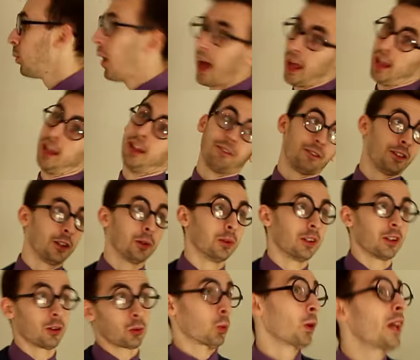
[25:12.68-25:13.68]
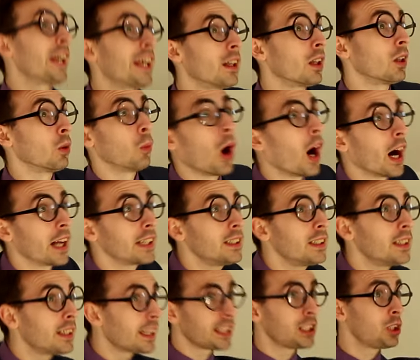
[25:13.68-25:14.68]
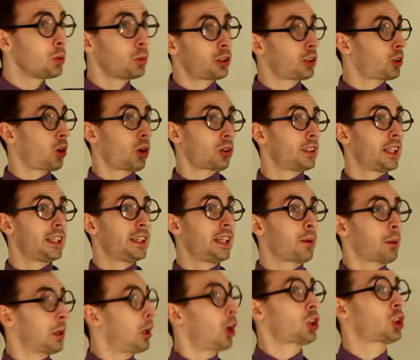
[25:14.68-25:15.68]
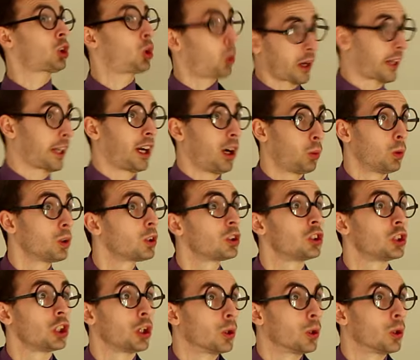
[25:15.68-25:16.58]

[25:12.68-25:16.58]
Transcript: Well, if you were the real one, then you would have gotten in there a lot quicker, wouldn't